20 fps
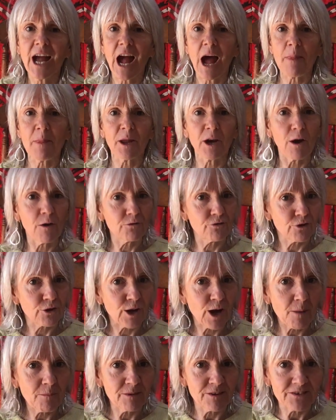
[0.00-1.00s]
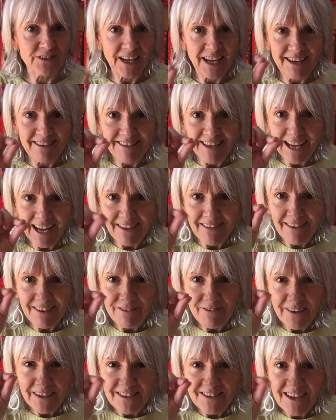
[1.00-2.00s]
And then after a couple of days, they get
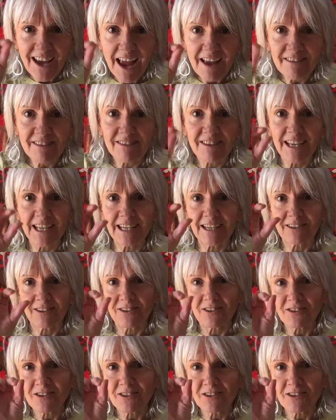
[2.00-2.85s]
this fantastic little